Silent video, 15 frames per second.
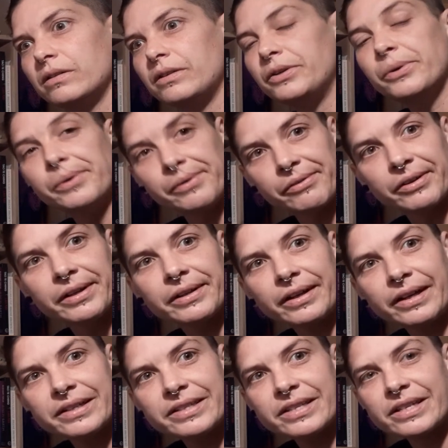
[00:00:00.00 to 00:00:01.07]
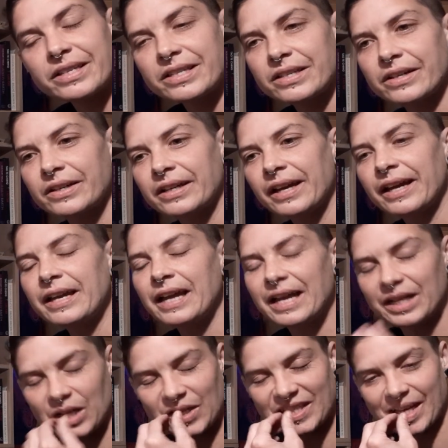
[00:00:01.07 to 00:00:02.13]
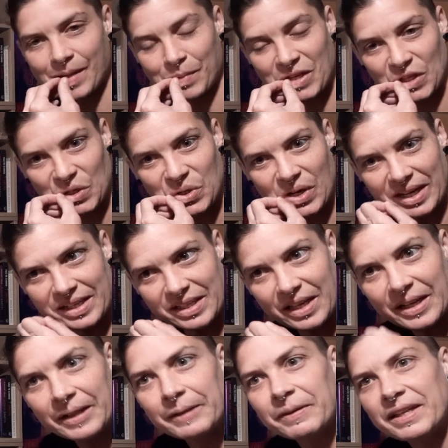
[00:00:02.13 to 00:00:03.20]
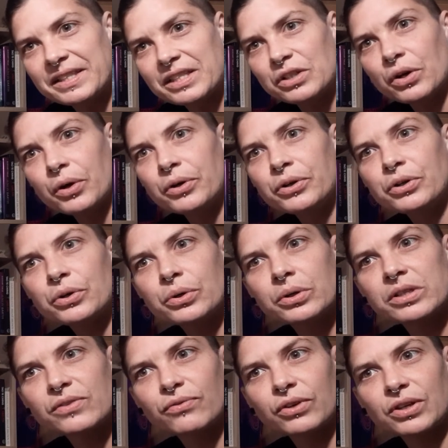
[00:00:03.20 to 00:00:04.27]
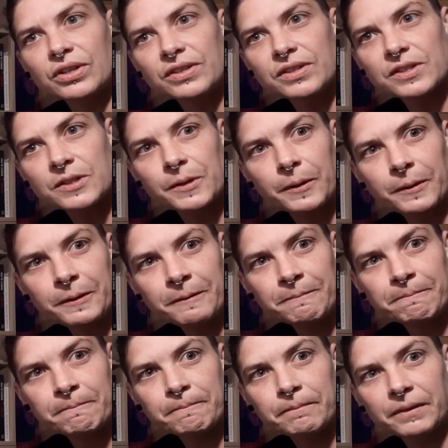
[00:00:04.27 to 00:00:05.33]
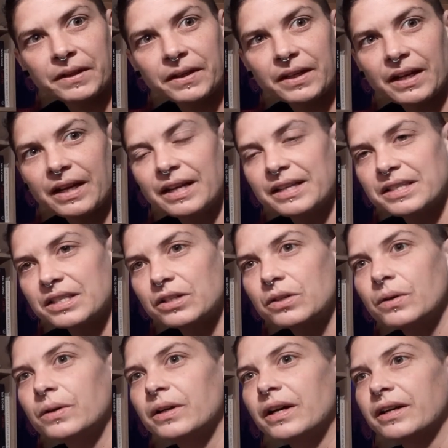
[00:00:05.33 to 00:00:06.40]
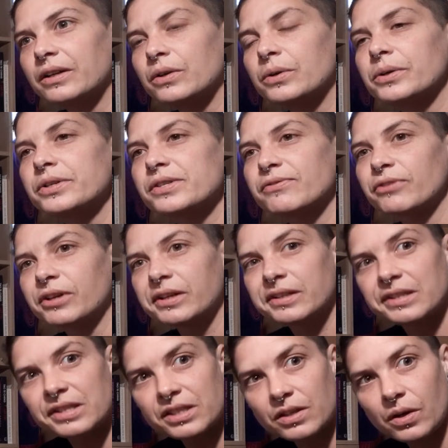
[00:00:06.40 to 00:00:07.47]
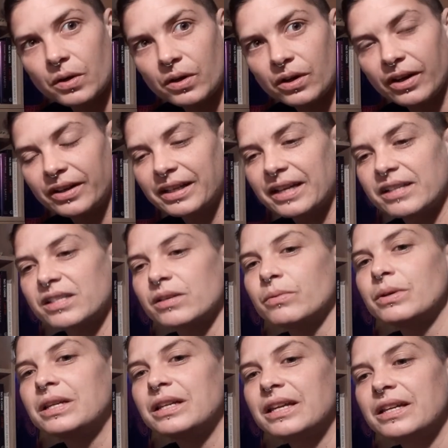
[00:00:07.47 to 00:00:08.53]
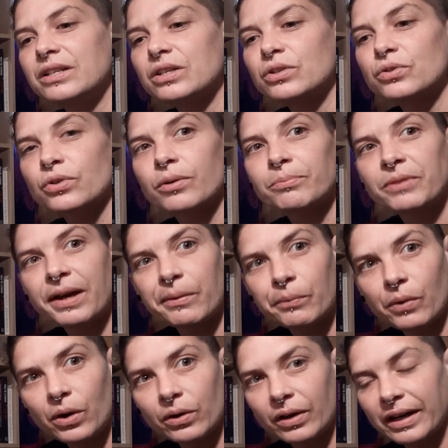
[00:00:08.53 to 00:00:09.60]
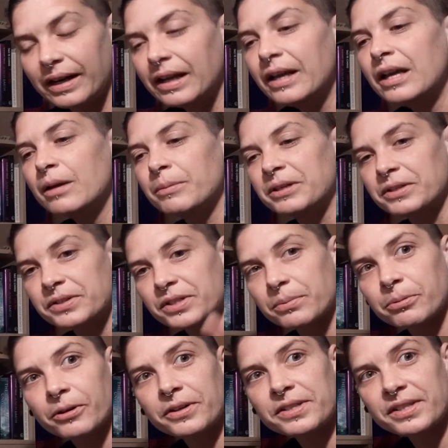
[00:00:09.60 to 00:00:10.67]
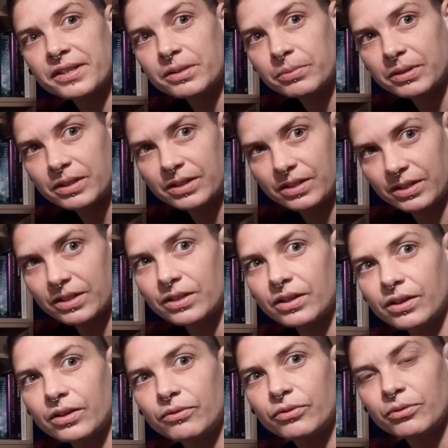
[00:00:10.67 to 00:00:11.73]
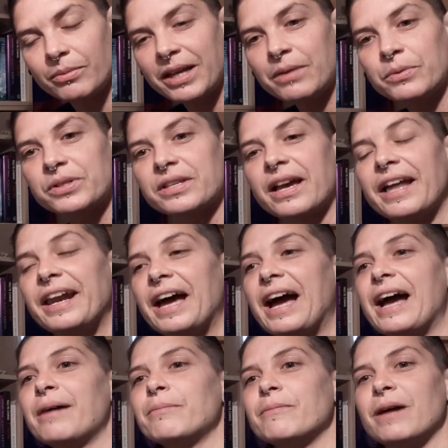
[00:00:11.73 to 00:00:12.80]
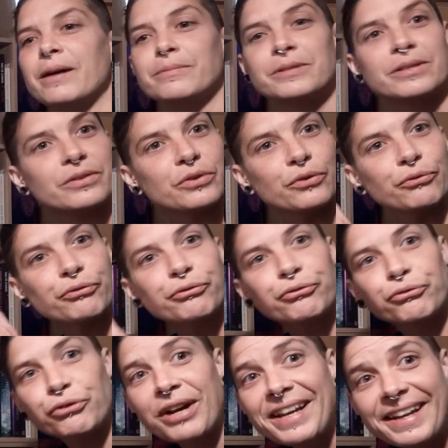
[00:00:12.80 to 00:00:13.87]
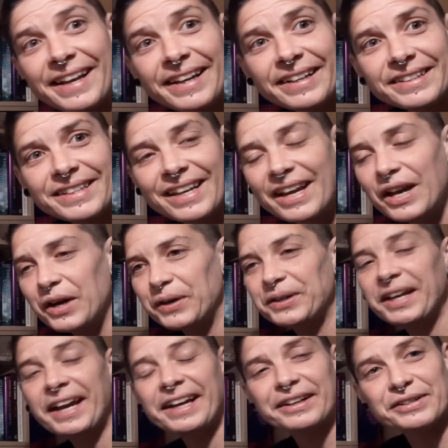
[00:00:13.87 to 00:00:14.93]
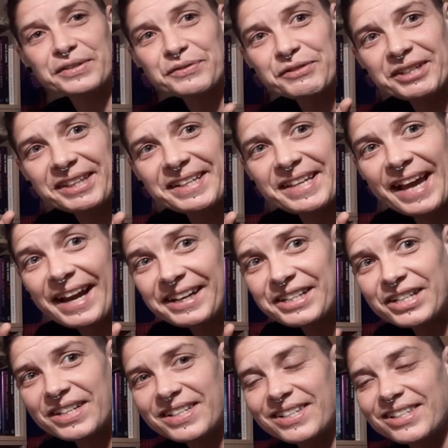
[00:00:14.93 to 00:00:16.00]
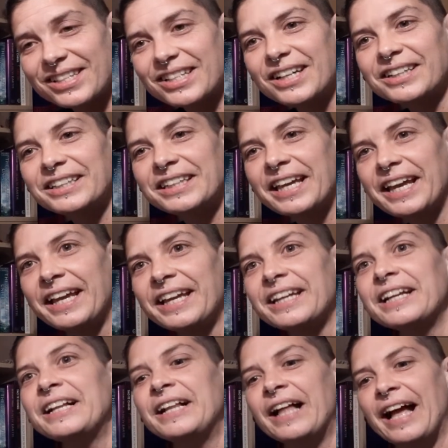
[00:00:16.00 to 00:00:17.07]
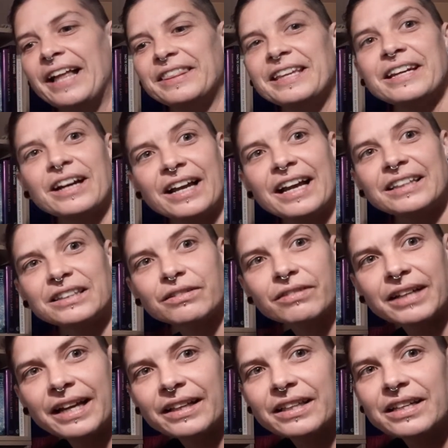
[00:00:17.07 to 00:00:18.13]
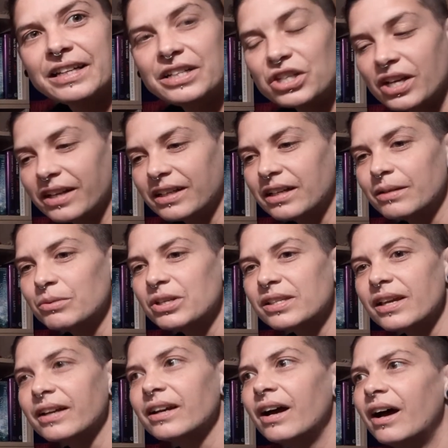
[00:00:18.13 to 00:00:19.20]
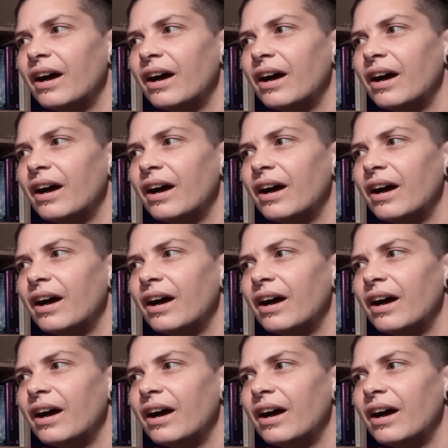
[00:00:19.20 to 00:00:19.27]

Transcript: you'll realize this okay and it's coming through as it's no cause for concern okay it's not a cause for concern okay so we need to drop that worry because the process which just occurred for me was an ab absolute freak out okay i was really anxious and stuck in the head and then i had the reality check and i'm just like